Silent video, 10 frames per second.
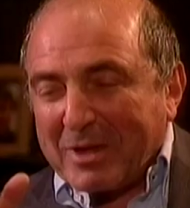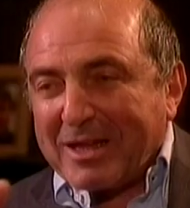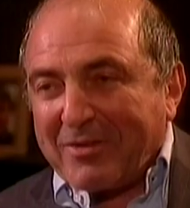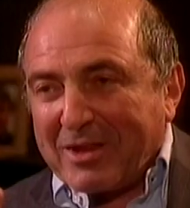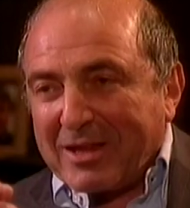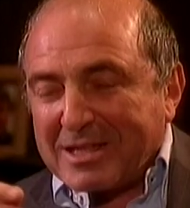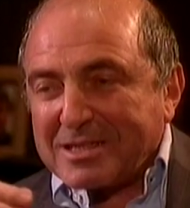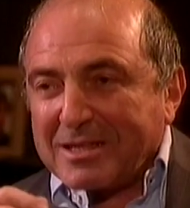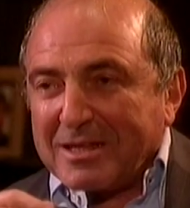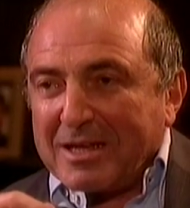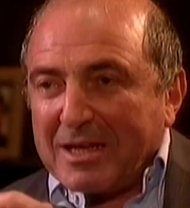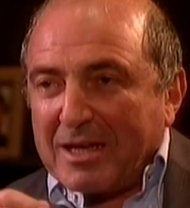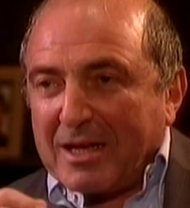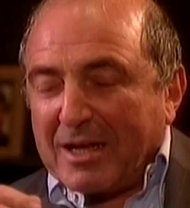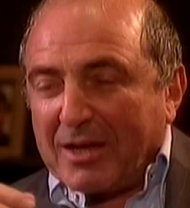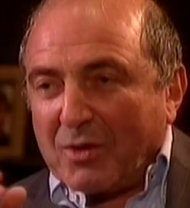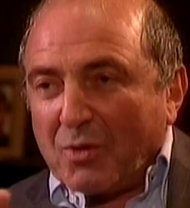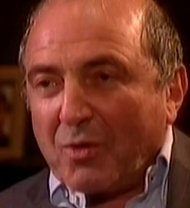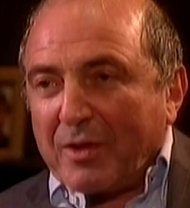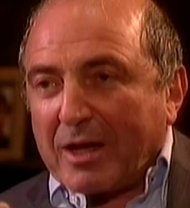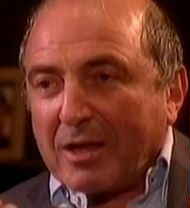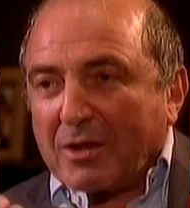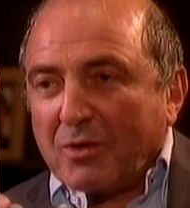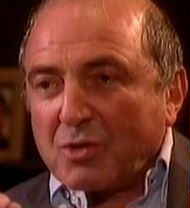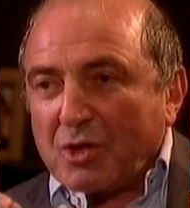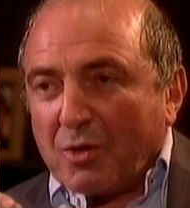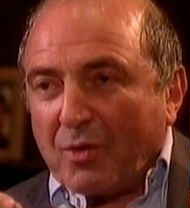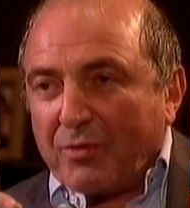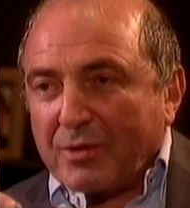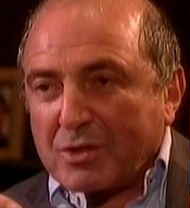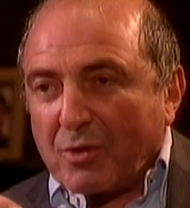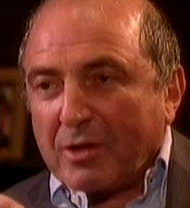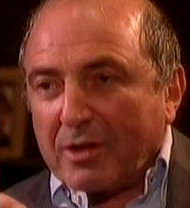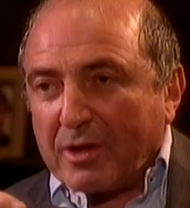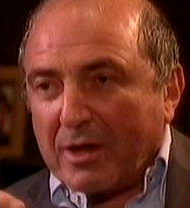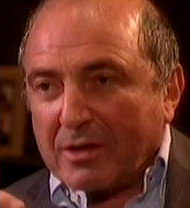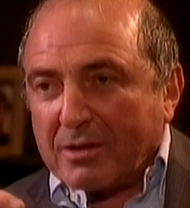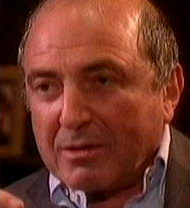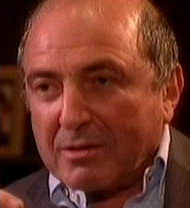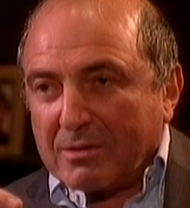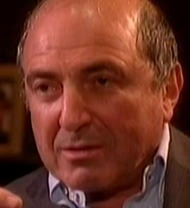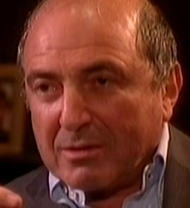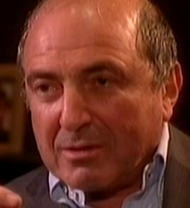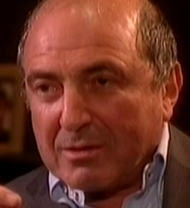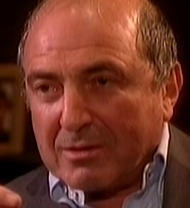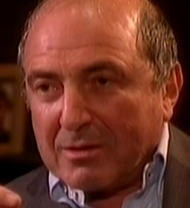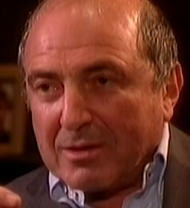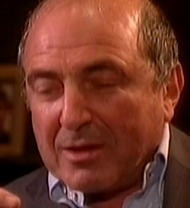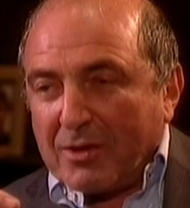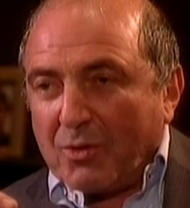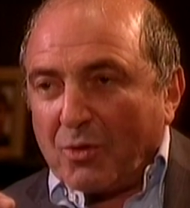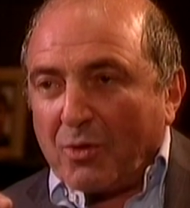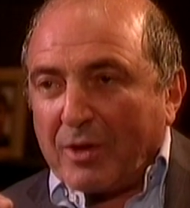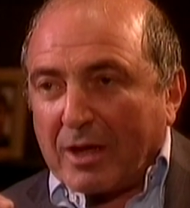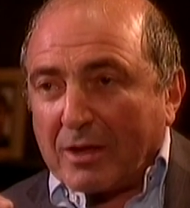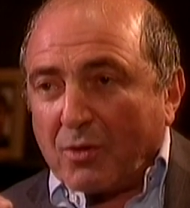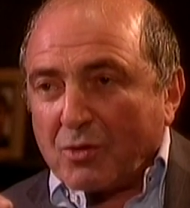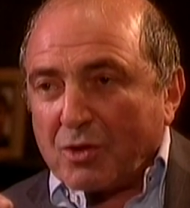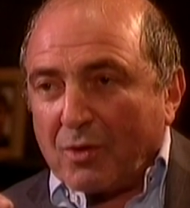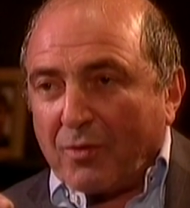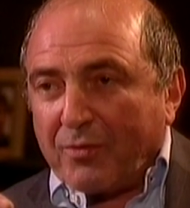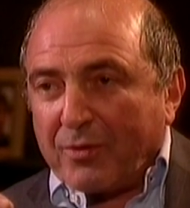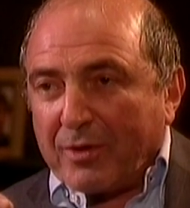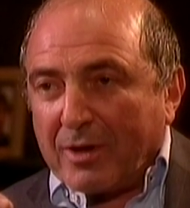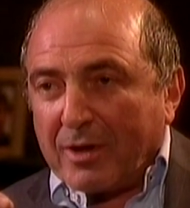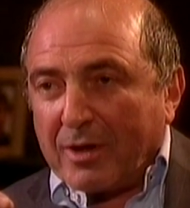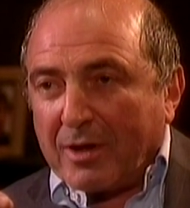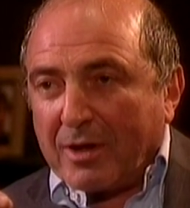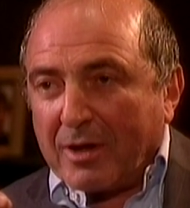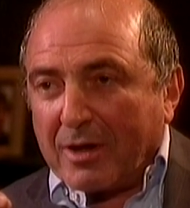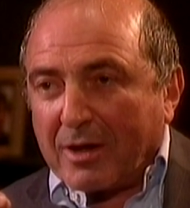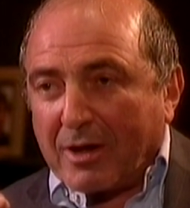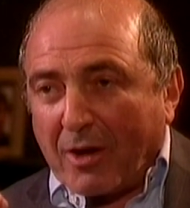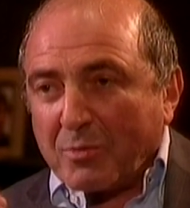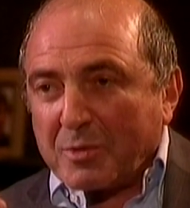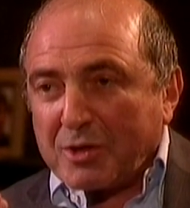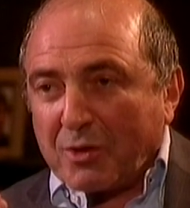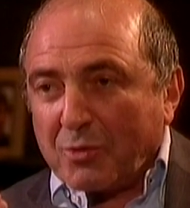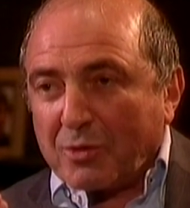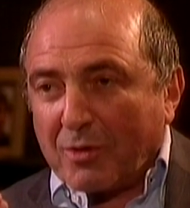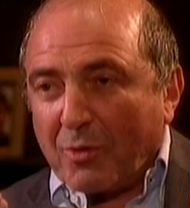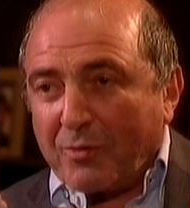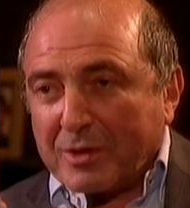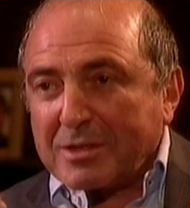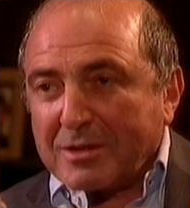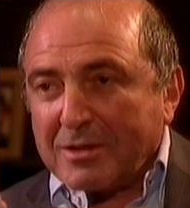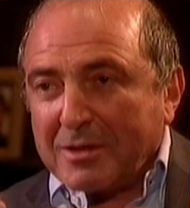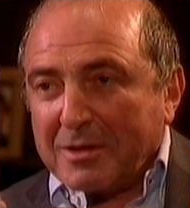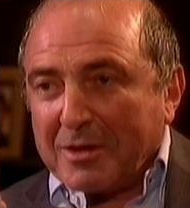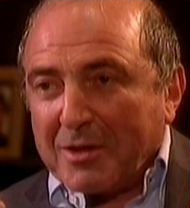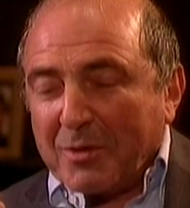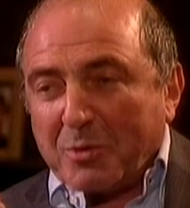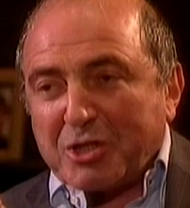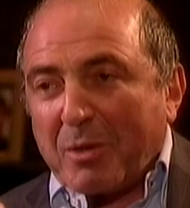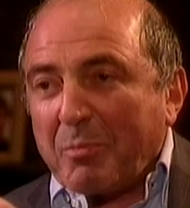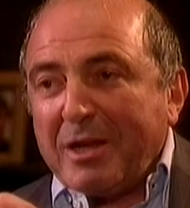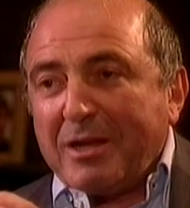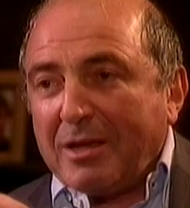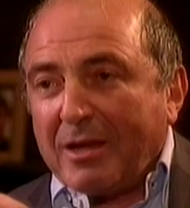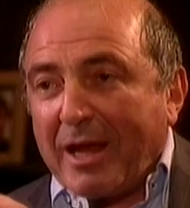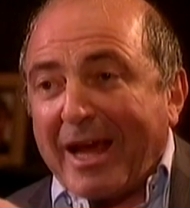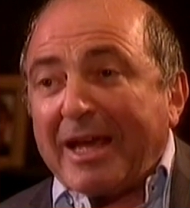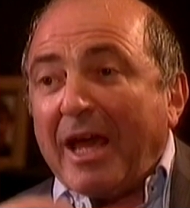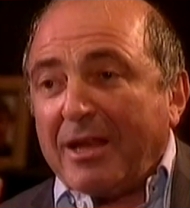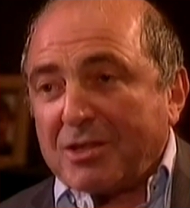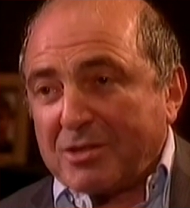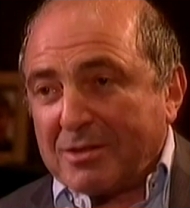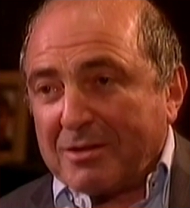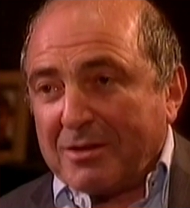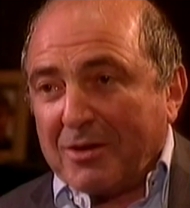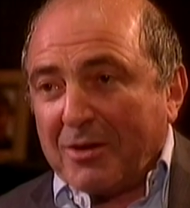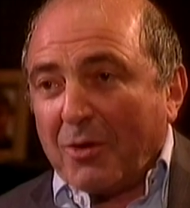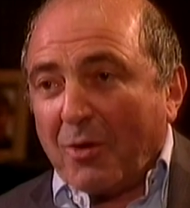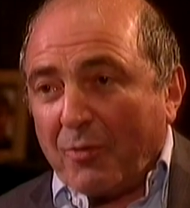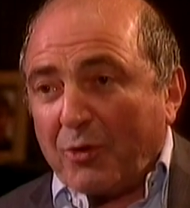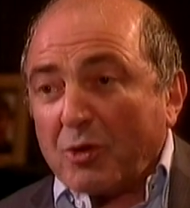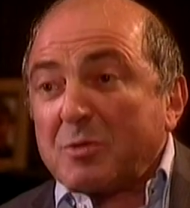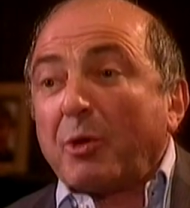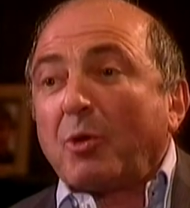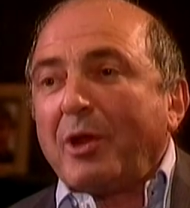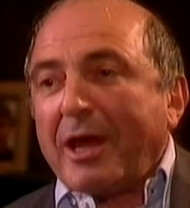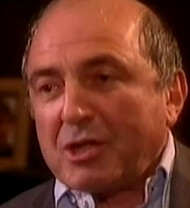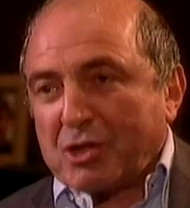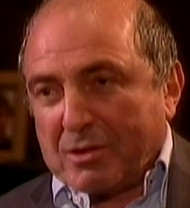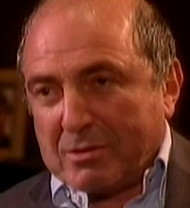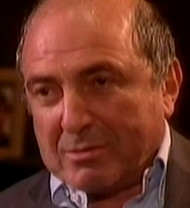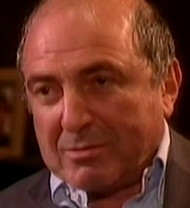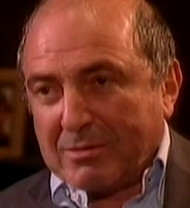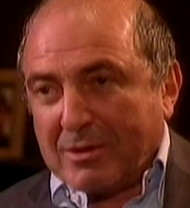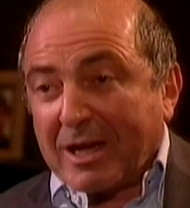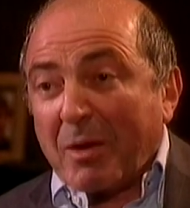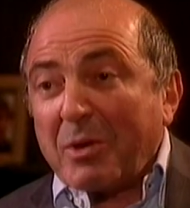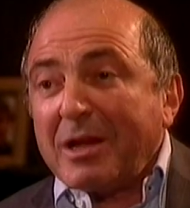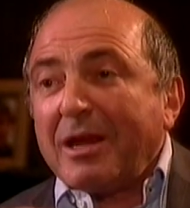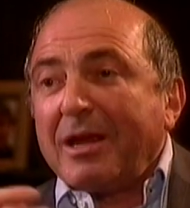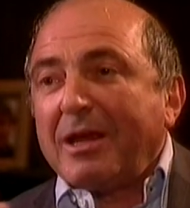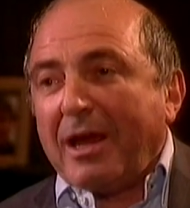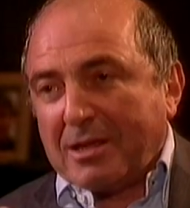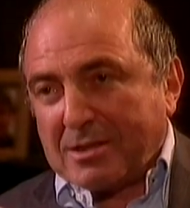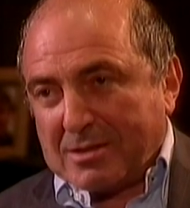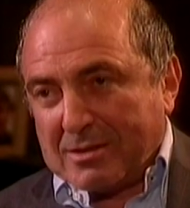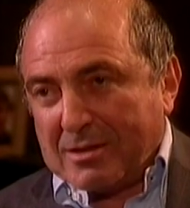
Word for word: but nevertheless, uh, you know the conclusion of Scotland Yard you know the conclusion of uh, Crown Prosecutor Office, which completely against of your speculation, completely against